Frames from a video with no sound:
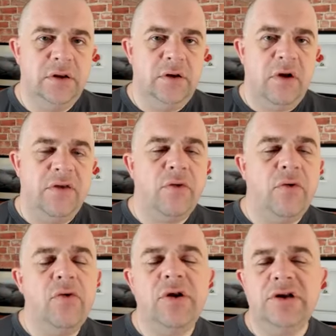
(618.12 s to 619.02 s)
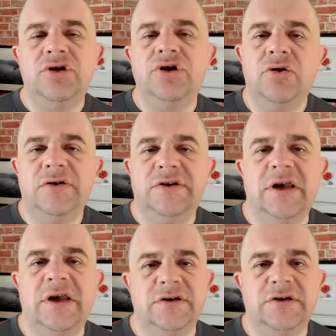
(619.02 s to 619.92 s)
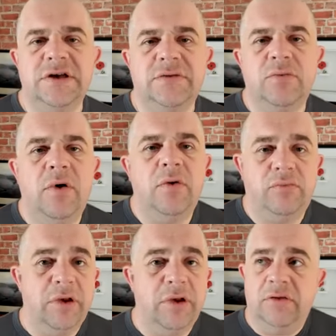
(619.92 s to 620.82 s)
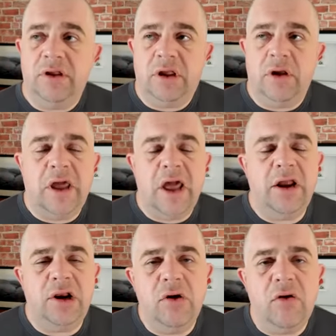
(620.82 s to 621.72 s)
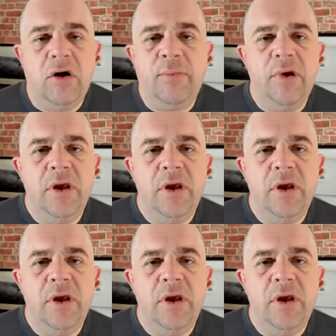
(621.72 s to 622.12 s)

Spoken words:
Right? There are already insurance agencies in the UK and Europe